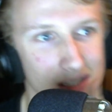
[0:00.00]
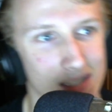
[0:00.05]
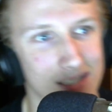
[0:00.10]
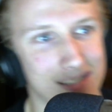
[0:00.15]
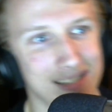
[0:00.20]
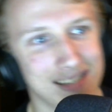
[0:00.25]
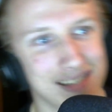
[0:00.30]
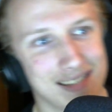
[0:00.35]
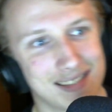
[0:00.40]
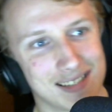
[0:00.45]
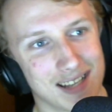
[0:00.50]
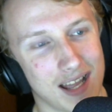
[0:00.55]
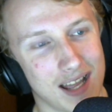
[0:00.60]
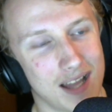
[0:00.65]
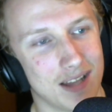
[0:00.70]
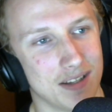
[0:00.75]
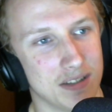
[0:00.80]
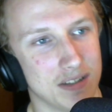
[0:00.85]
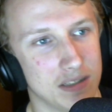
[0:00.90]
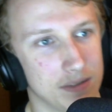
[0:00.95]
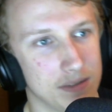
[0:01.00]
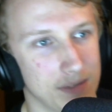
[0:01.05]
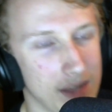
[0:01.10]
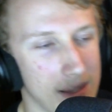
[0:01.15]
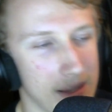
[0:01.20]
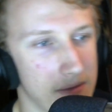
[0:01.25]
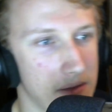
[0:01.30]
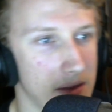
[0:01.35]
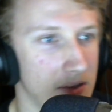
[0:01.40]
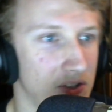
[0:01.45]
Did uh,
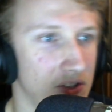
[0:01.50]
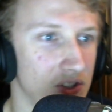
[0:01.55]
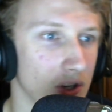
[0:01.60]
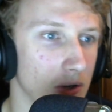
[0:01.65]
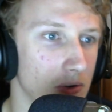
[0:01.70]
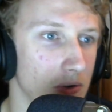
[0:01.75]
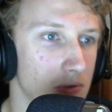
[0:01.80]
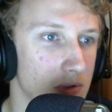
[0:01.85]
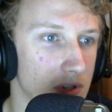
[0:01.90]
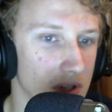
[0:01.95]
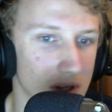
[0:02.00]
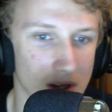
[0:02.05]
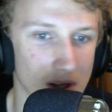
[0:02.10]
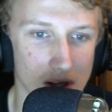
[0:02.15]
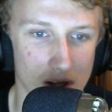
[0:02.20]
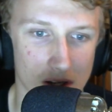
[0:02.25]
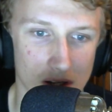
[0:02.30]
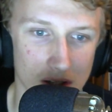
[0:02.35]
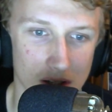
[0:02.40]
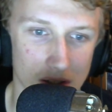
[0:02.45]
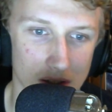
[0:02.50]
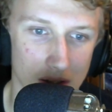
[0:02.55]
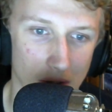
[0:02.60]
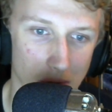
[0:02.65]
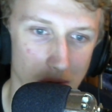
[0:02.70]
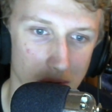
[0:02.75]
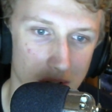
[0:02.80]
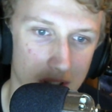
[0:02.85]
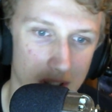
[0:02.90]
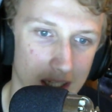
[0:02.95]
he, he showed you know,
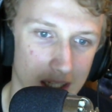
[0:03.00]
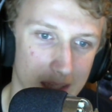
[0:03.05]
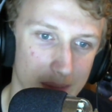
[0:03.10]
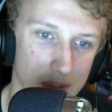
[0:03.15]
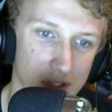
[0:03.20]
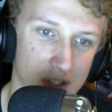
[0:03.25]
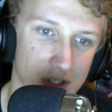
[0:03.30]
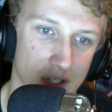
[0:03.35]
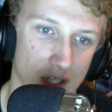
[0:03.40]
glimmers?